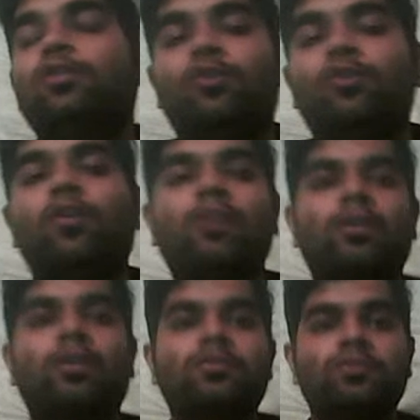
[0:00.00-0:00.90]
know what you are going
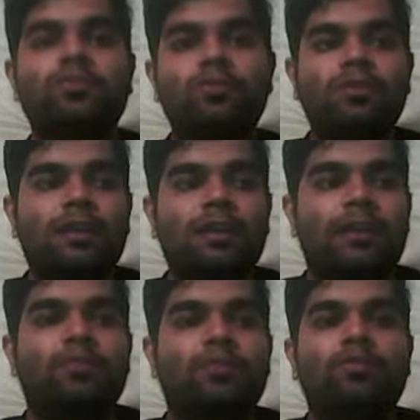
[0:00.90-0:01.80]
to do. Like, do
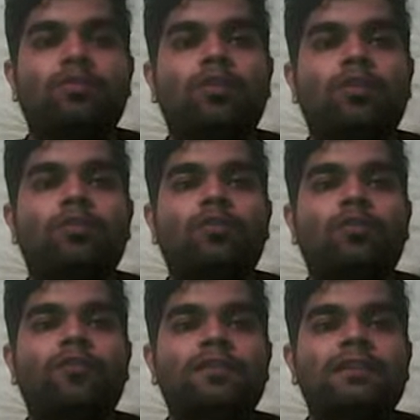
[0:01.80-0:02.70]
you want to go for
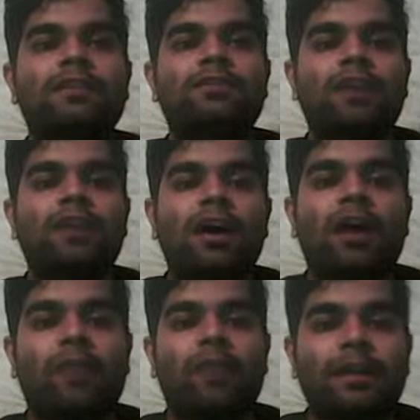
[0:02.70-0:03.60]
just a
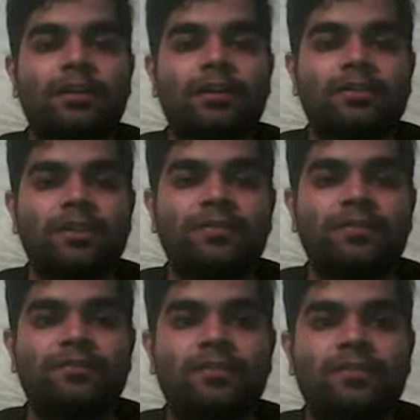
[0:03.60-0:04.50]
writer stuff?
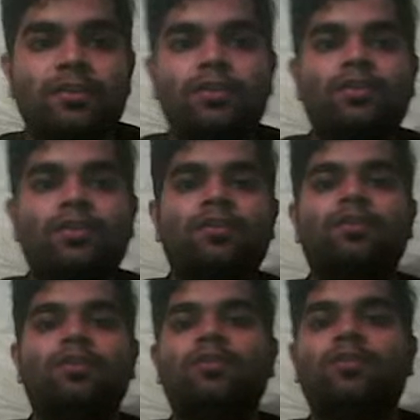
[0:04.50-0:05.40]

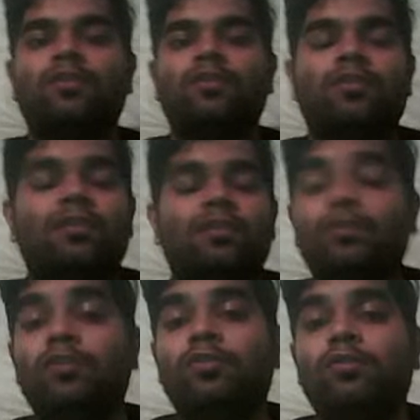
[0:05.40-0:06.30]
So you don't
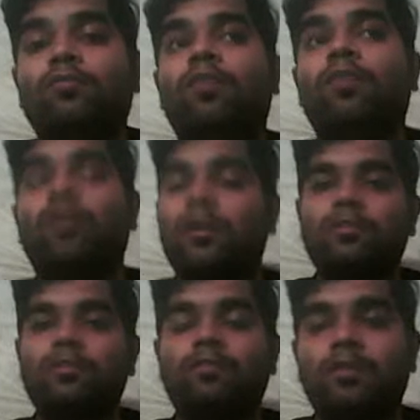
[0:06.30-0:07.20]
know what do
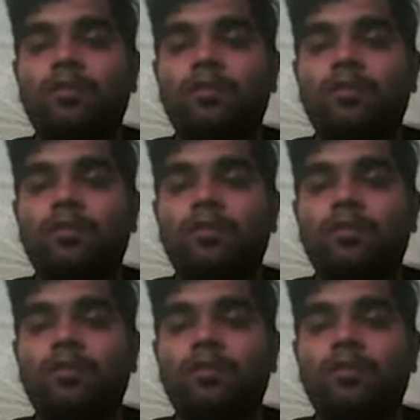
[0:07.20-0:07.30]
you